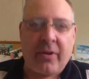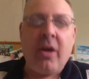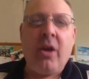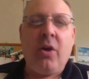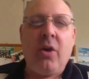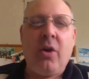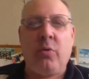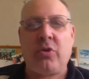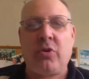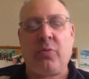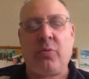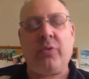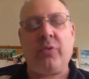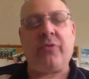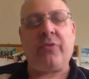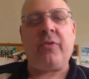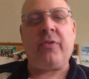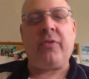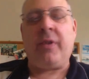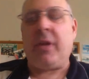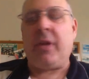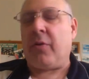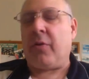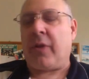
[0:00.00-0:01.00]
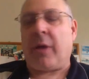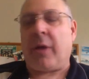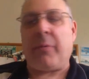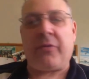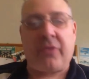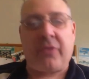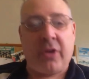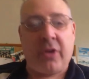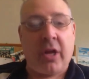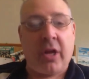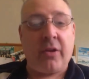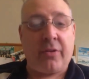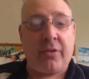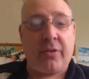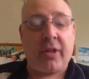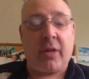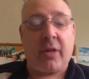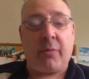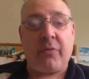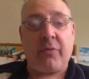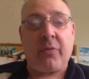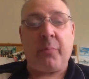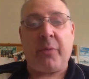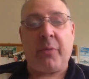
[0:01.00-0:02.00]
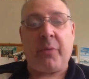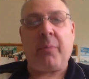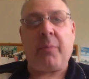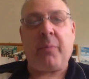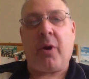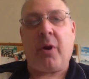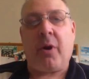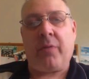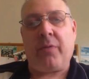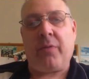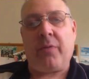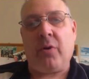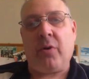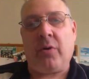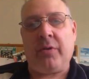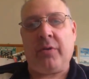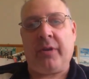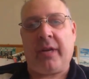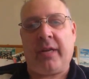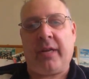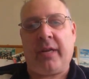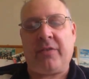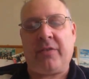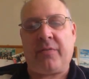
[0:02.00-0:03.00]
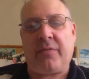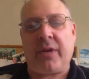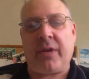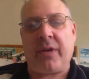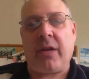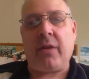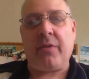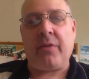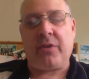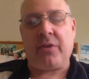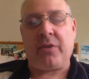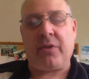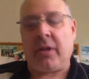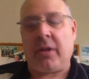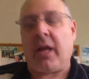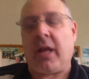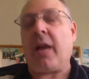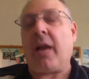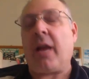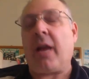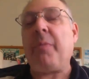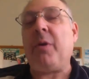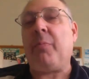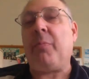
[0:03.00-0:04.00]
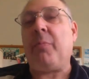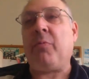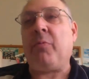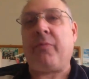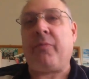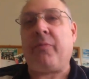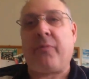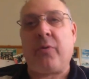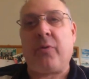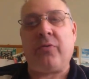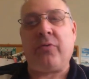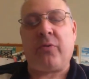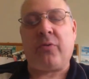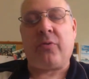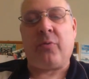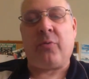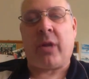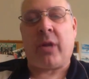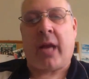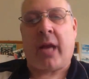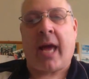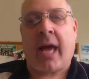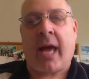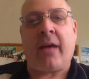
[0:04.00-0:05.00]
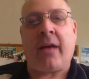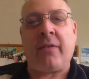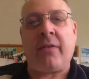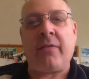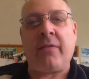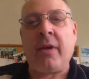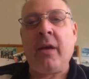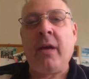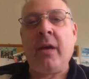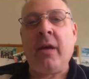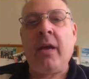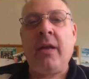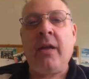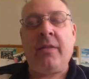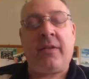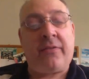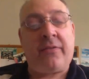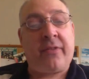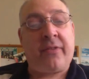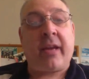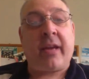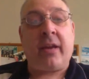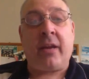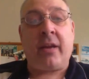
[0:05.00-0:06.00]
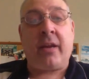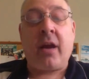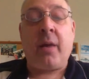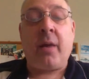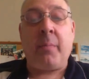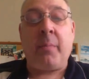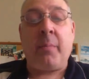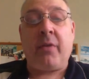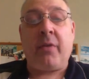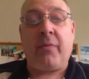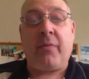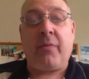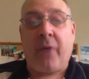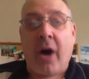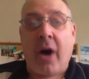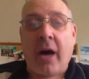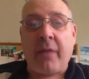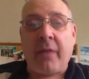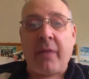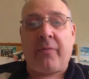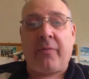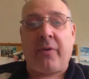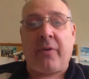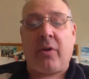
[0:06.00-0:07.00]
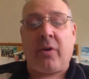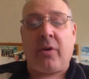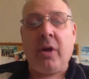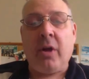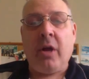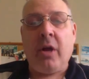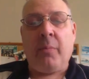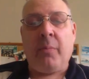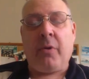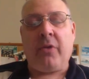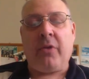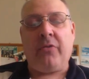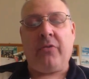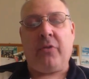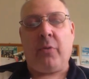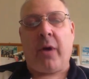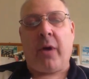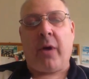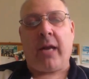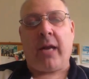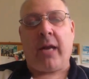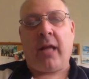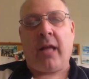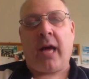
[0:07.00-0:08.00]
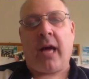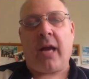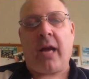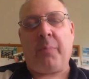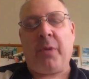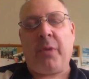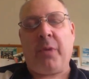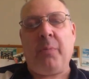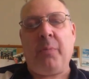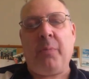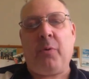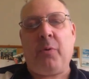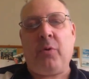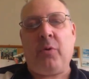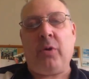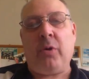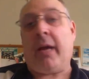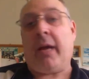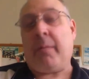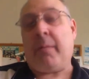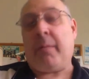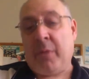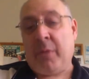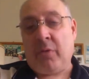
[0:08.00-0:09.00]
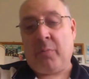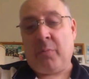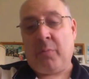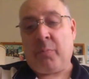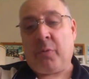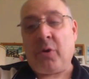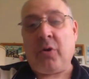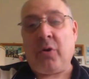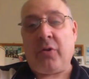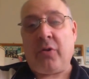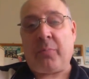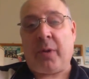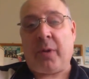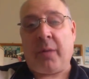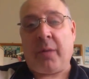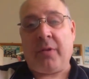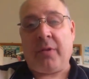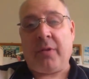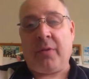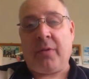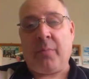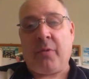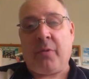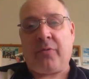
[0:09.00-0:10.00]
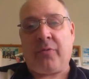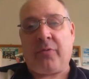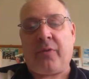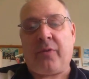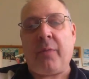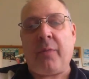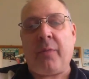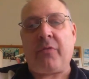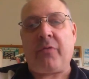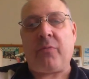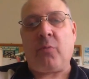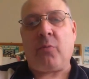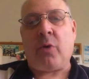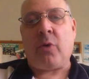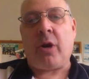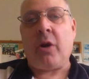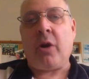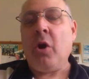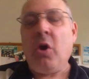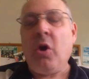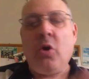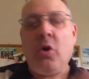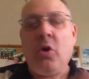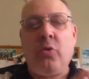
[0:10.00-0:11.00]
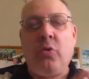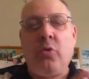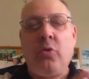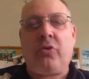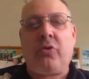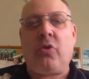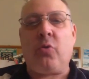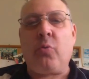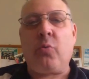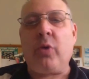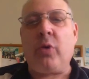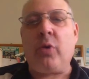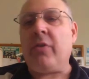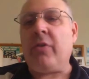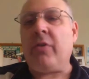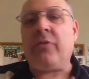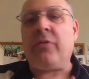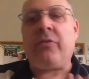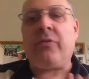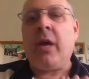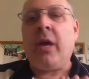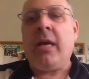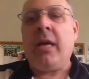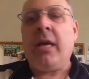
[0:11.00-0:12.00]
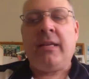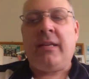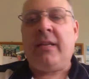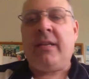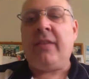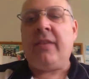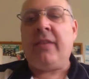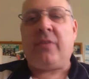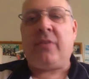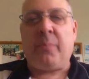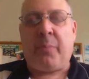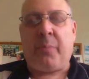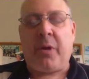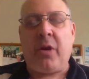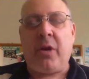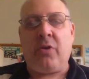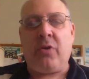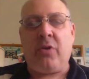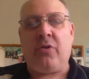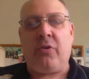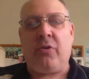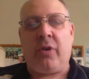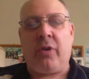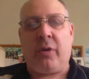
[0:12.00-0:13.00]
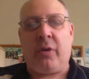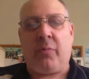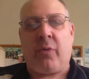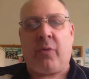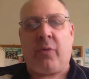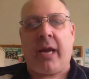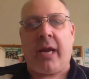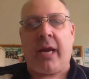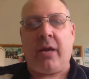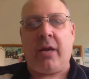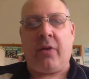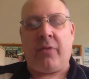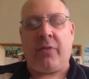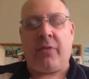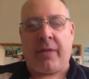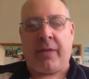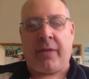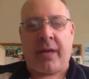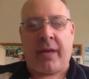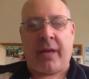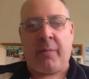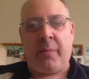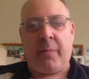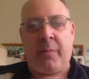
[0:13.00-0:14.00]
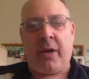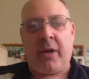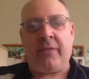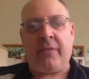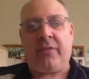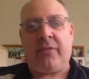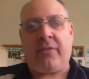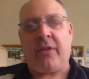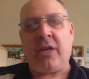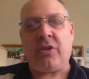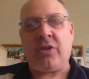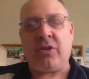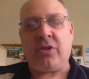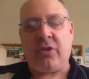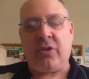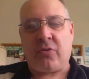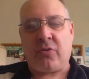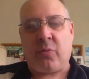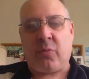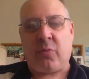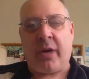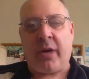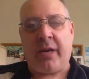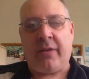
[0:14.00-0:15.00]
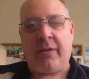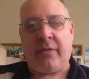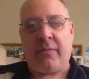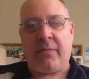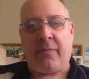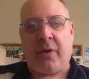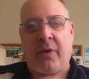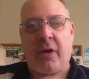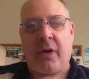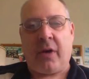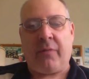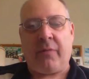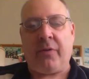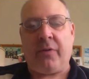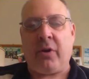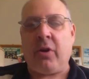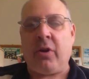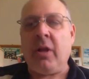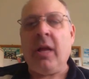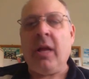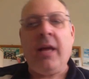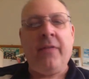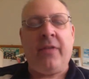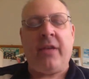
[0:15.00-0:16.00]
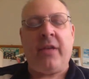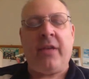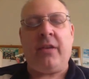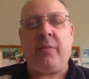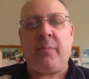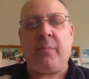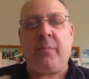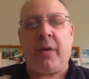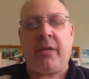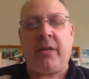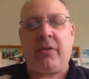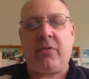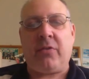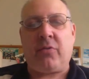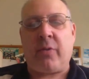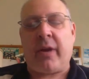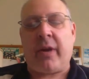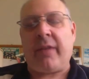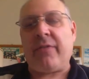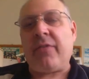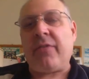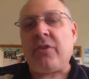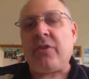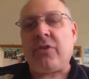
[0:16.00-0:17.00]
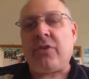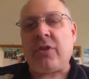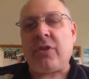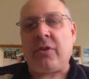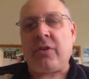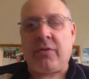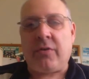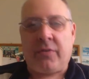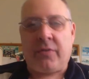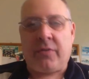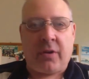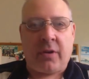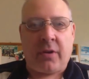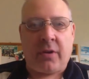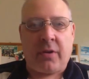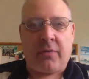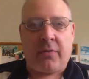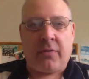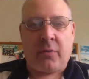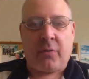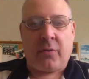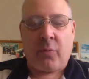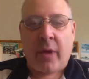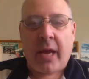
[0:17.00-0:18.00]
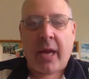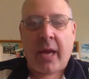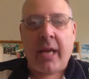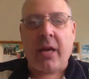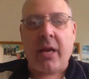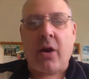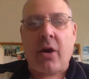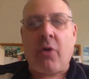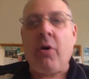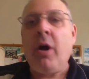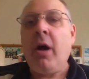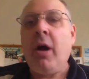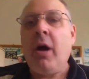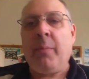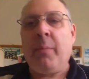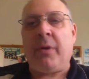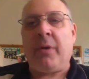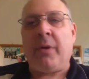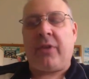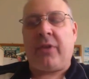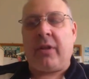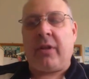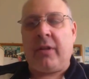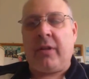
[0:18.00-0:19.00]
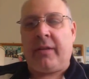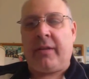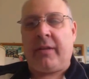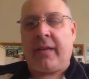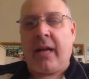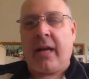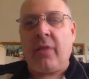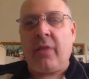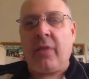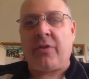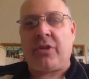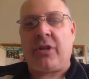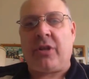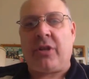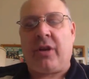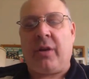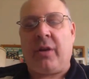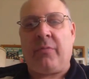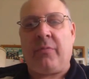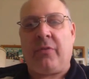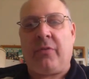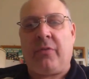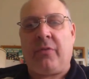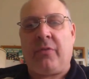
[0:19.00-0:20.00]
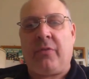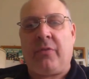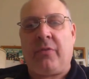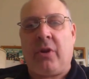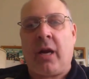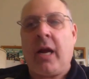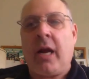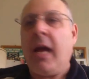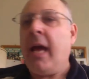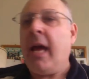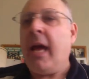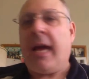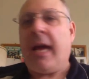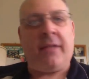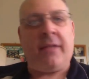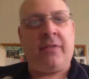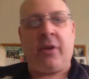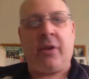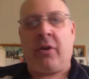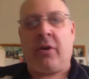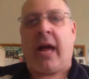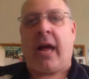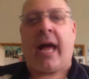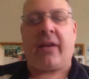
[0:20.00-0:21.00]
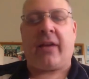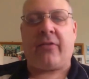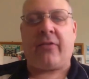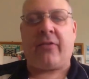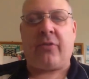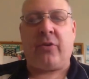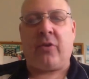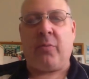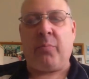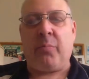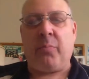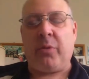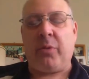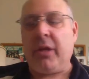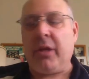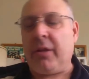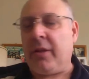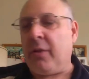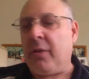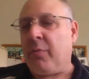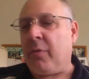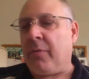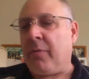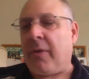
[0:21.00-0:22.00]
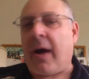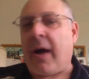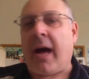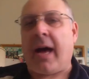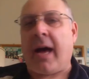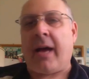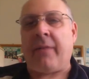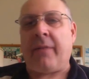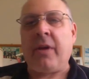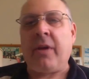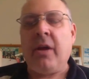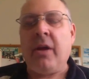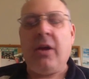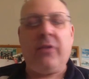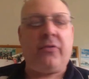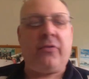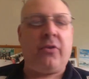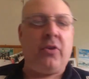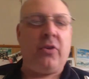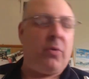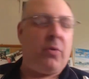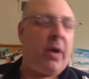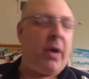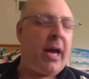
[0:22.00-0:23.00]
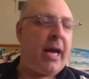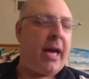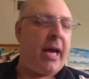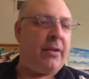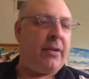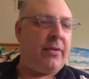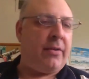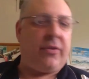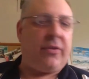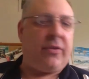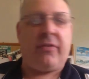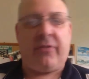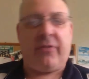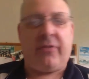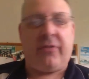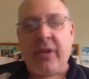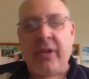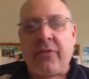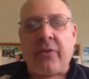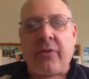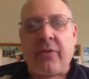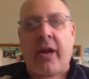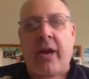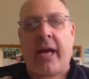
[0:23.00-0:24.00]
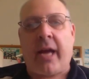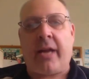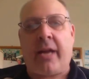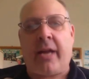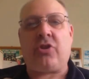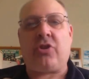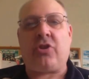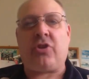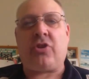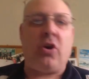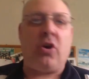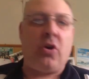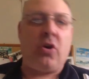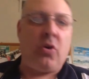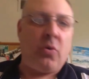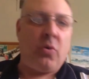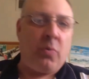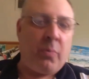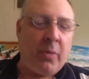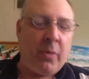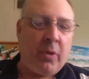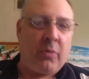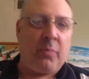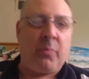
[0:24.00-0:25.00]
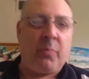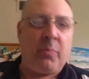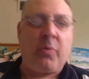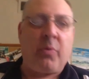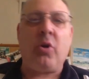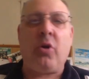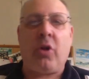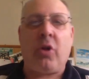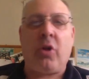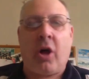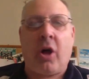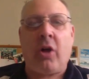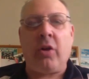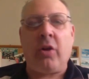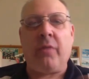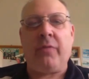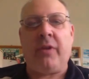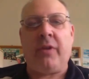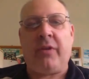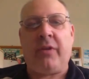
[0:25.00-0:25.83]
which was that was another thing that was a big part of the golden age of television. A lot of people referred to it as the second coming of vaudeville, because you had a lot of people like Milton Berle's probably the most famous one, whose careers disappeared during radio. They had been on stage in the 20s in vaudeville. They didn't make the transition to radio, but suddenly television comes along and their acts are completely revived. So you had Sid Caesar had a show, Milton Berle, all of these